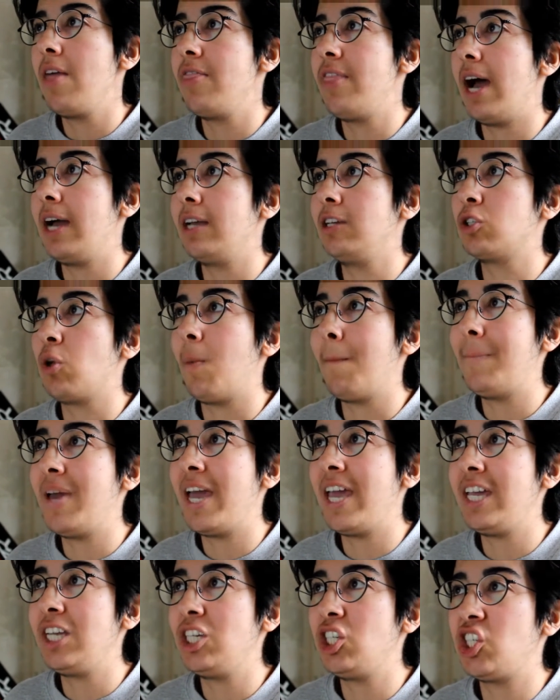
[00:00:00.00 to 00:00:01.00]
That is on
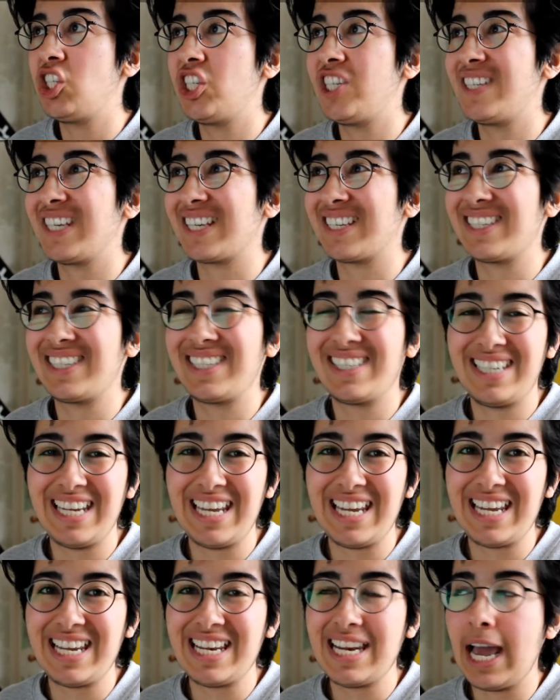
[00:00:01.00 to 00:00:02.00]
page
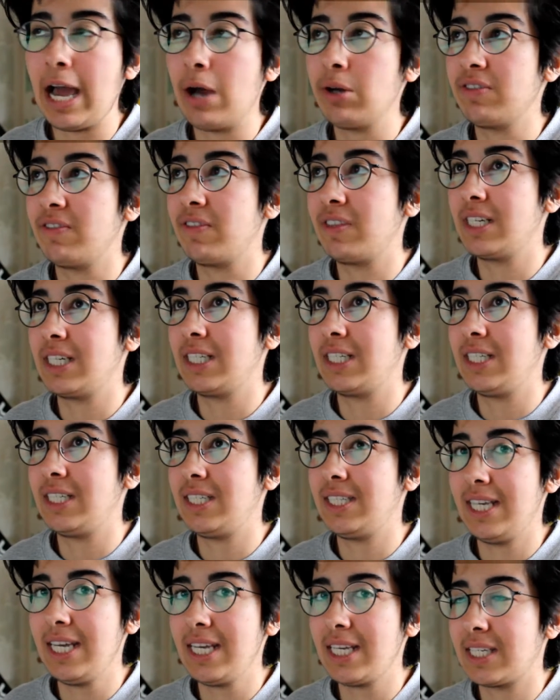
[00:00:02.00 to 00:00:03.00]
16 out of
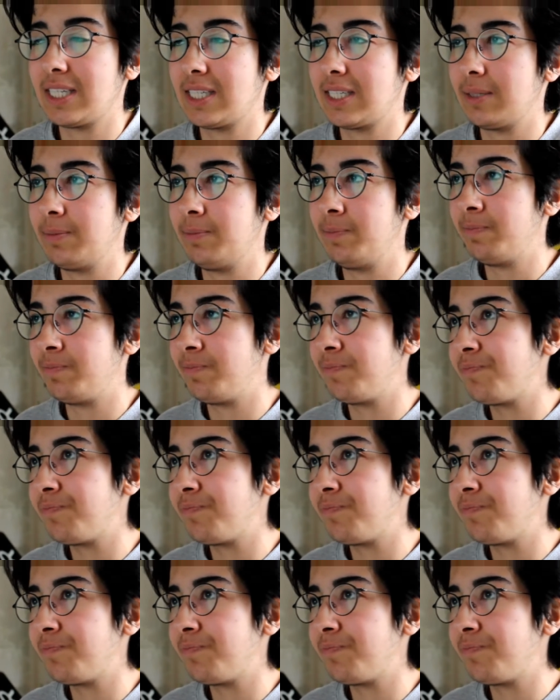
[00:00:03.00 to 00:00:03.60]
36.